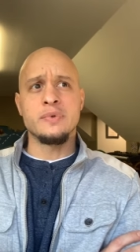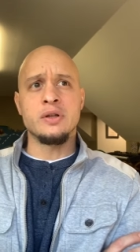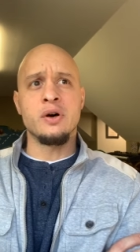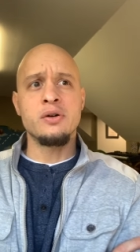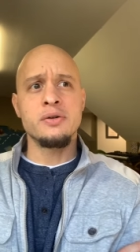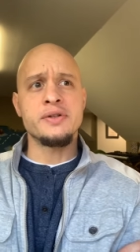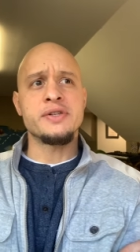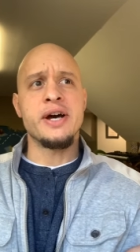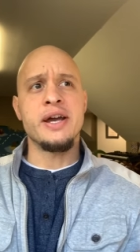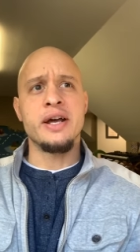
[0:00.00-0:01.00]
logo
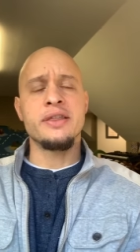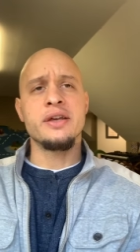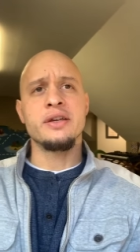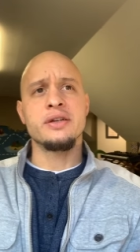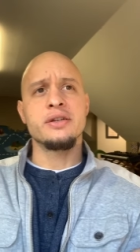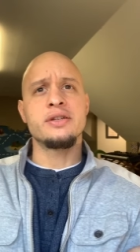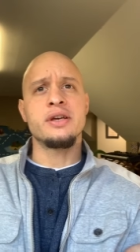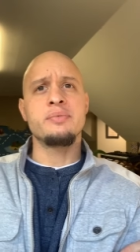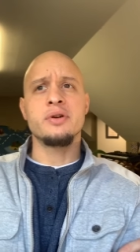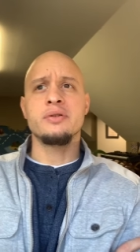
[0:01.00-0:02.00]
design, I think
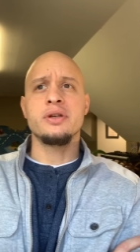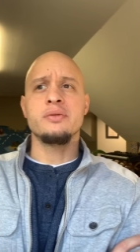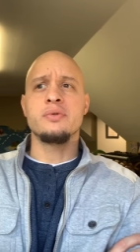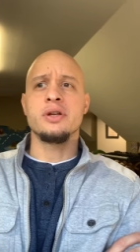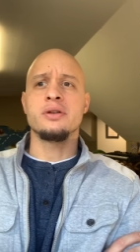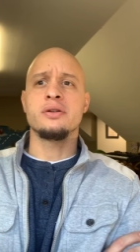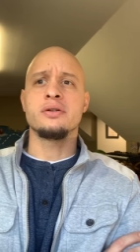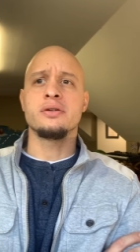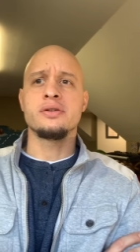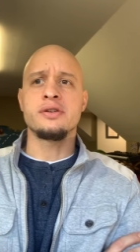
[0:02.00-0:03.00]
typically when
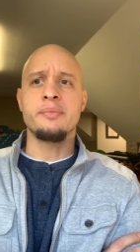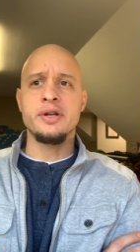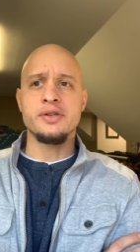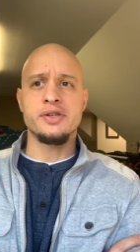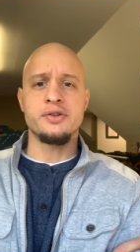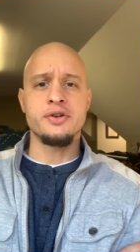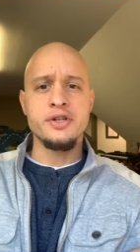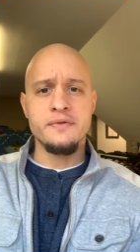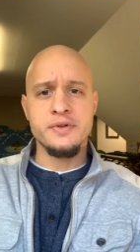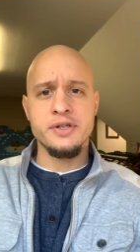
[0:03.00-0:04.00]
somebody's
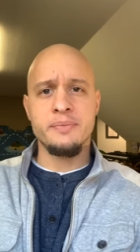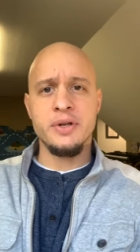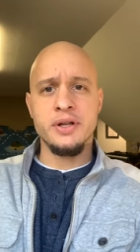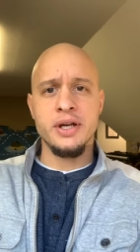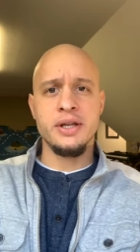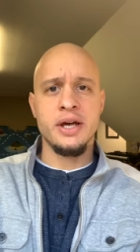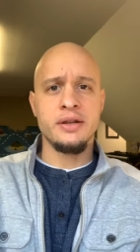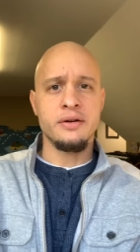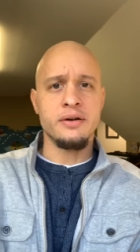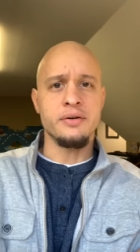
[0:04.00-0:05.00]
searching for something like that,
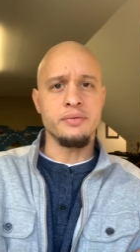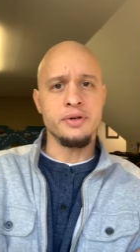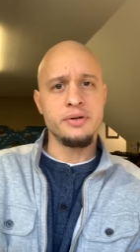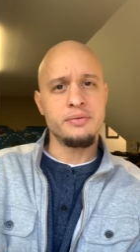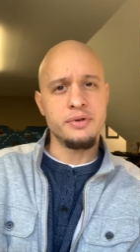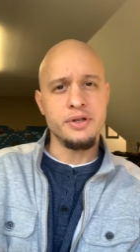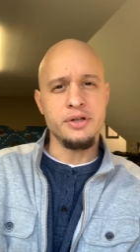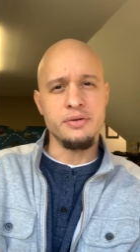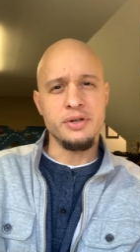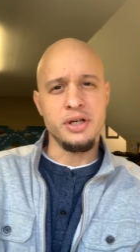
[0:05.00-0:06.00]
they're in a really, really
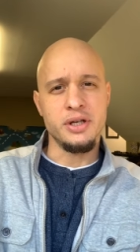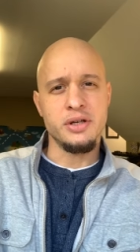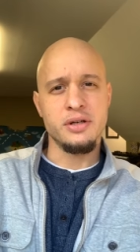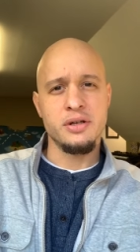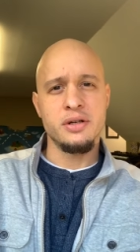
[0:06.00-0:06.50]
unique